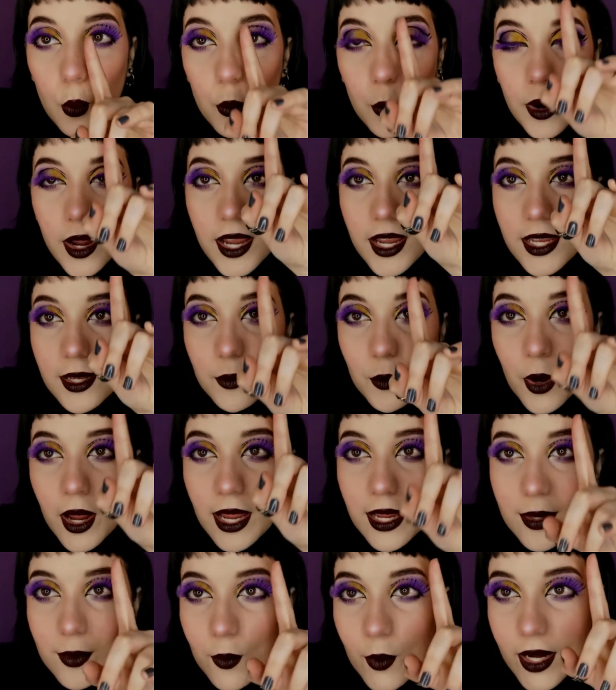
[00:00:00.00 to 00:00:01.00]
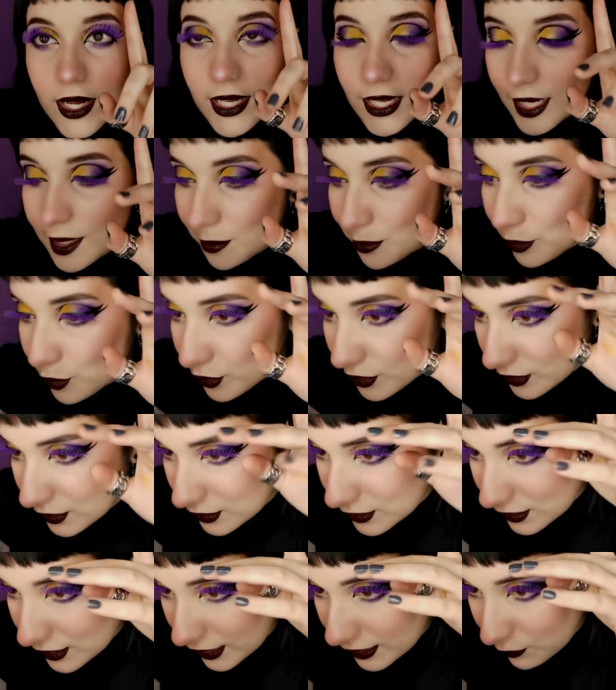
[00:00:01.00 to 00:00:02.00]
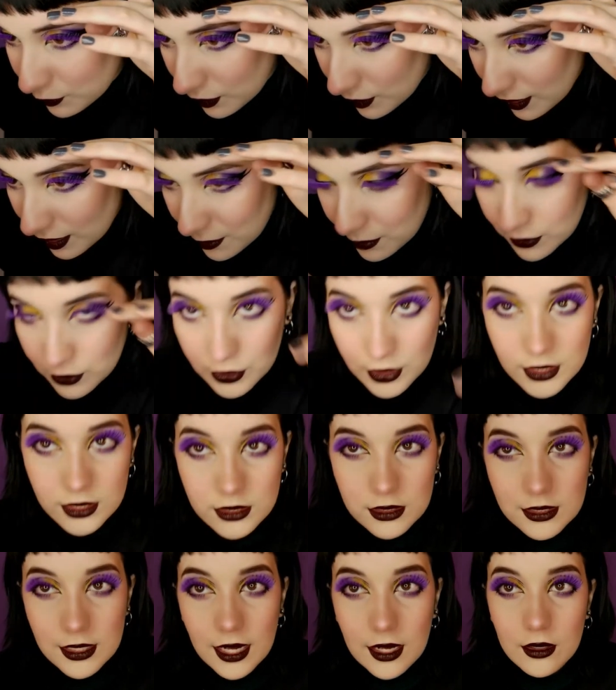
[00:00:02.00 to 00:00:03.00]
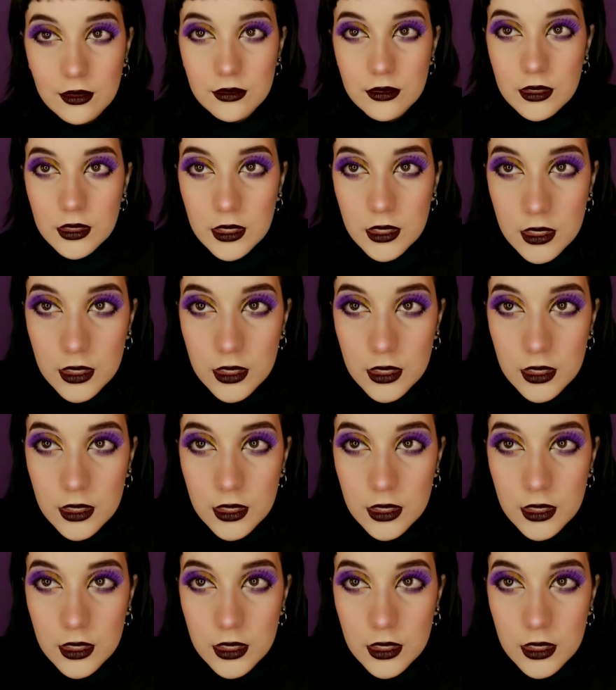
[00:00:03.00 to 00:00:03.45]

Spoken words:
way upward. Like when I'm looking down,